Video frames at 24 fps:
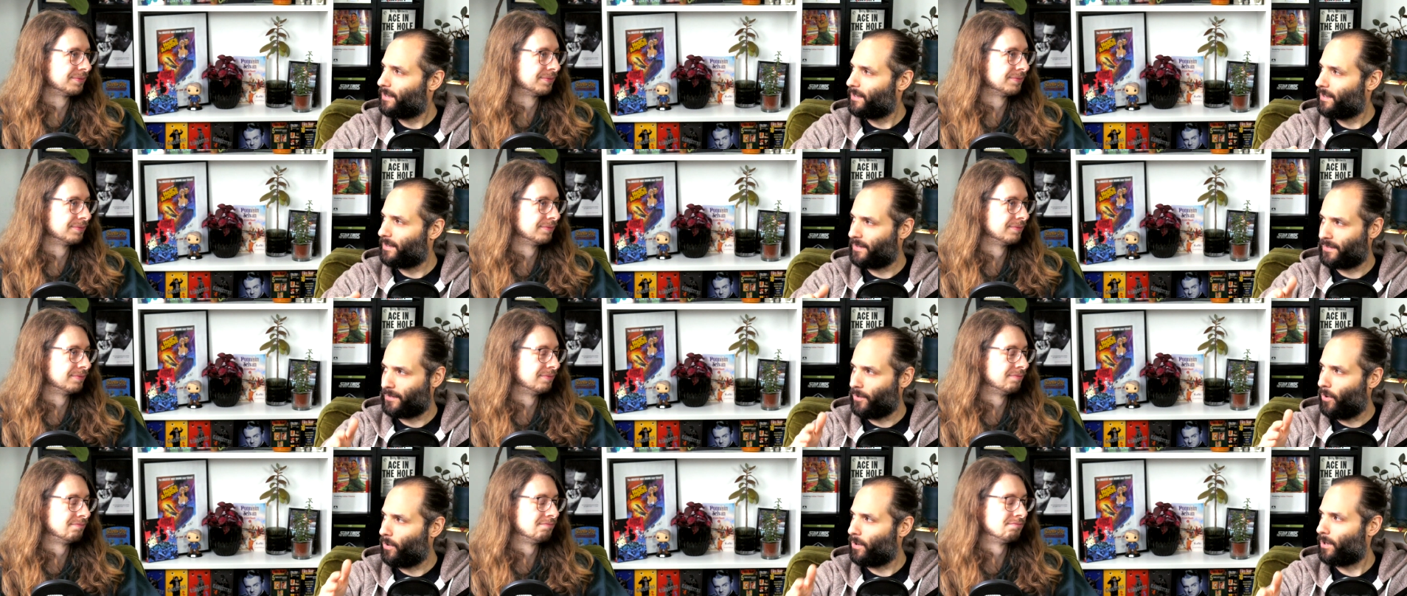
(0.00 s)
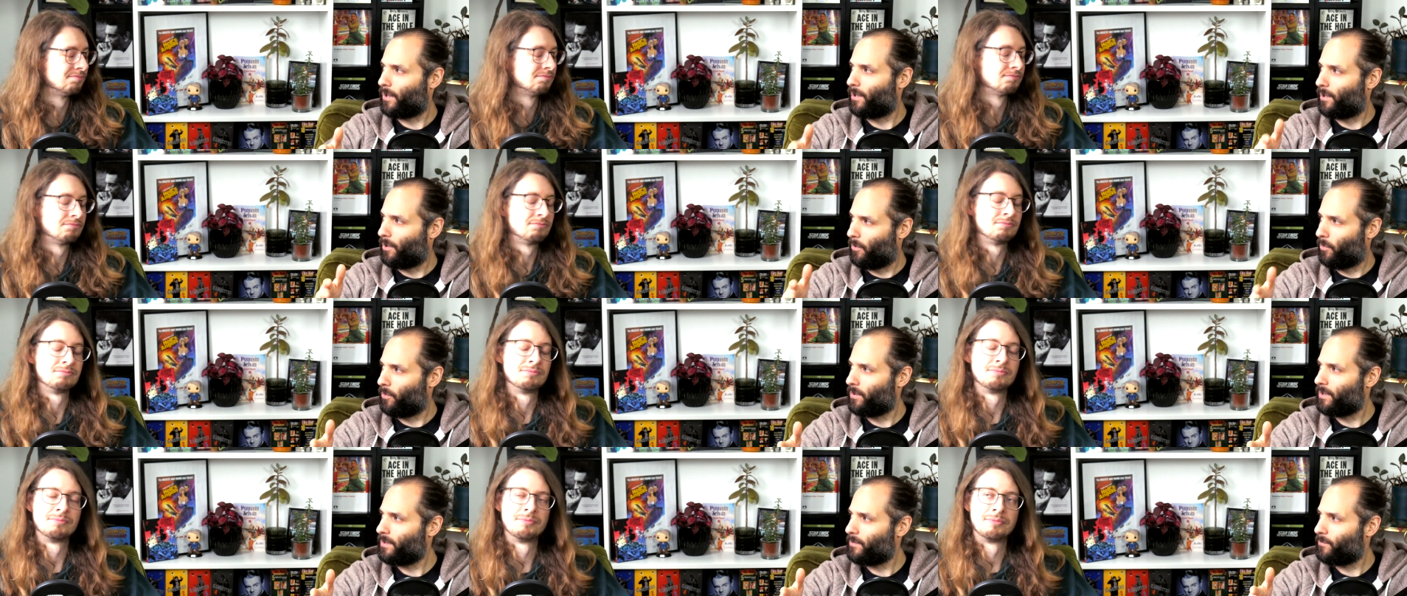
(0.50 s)
Speaker 1: a song
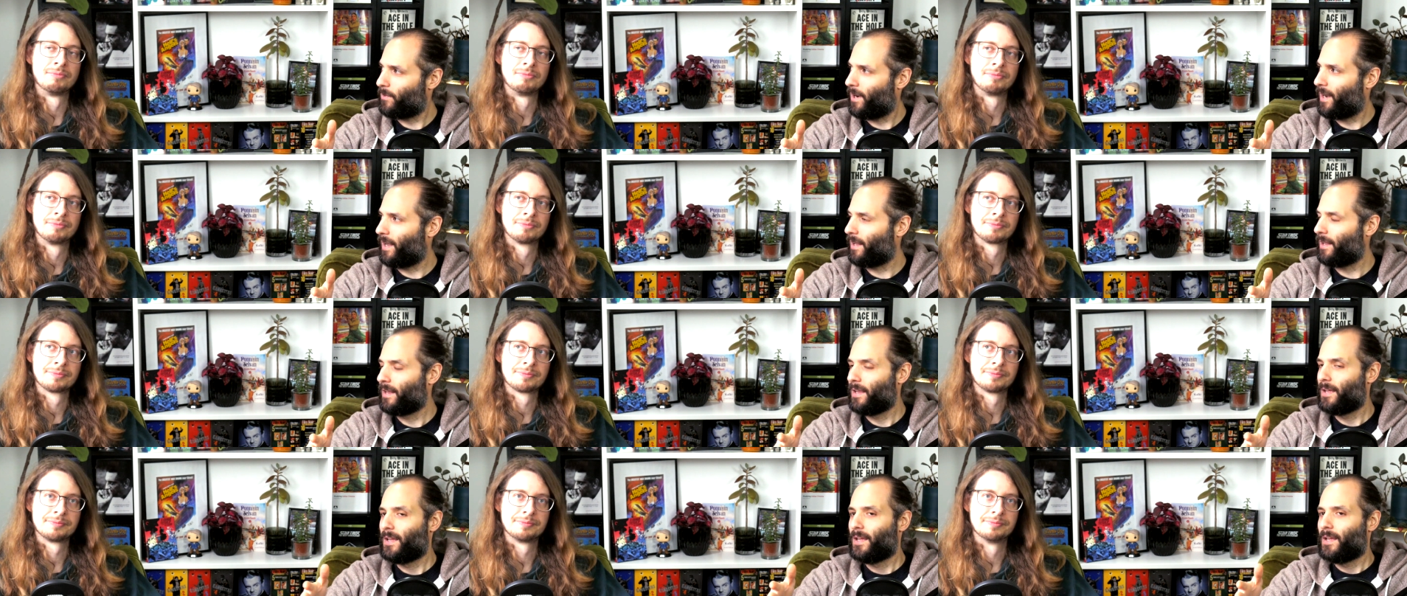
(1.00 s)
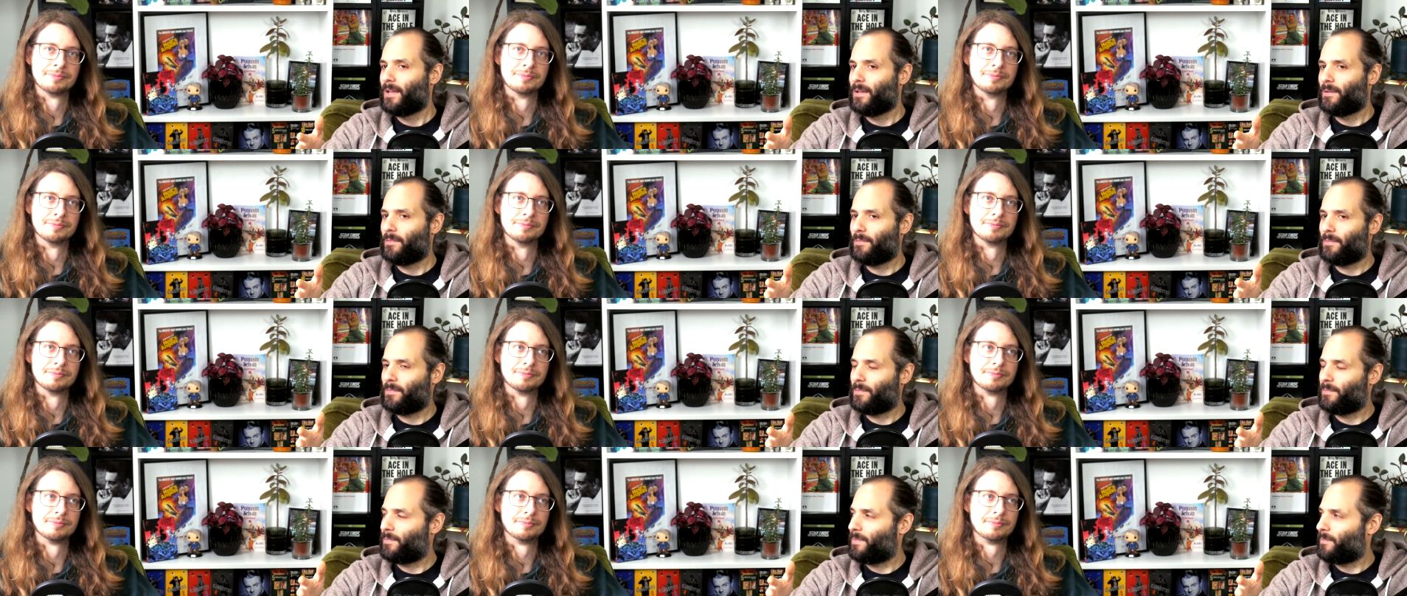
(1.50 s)
alone? Well,
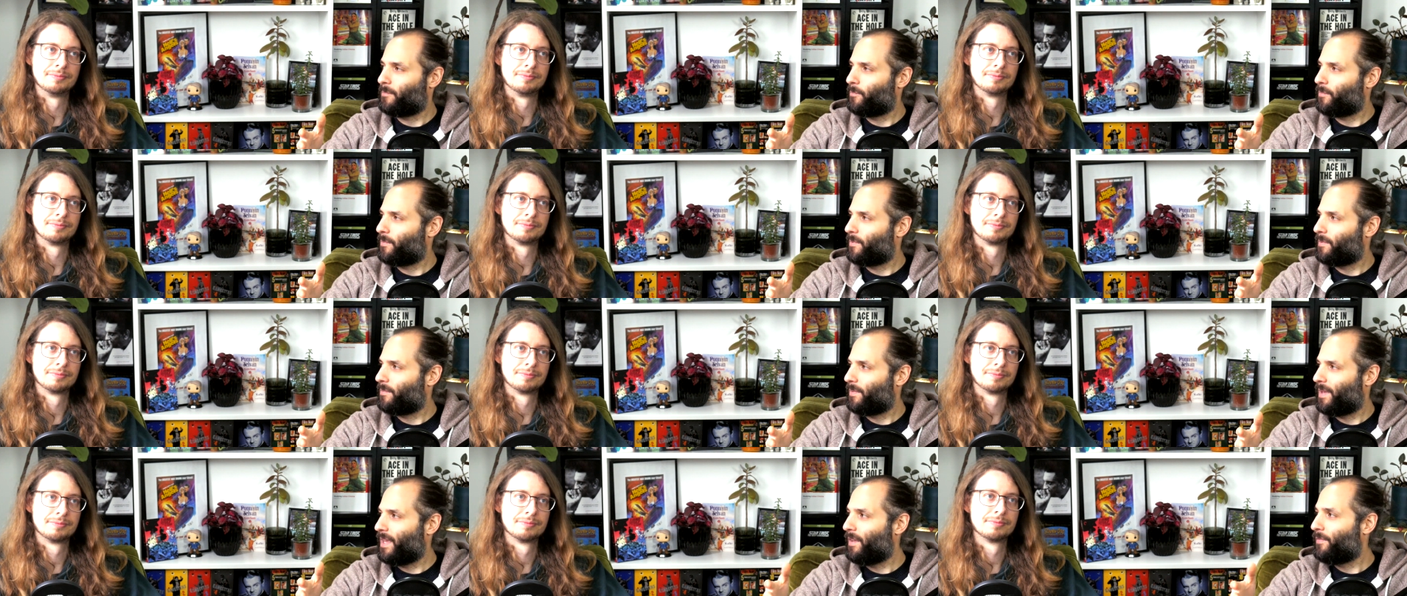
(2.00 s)
mm.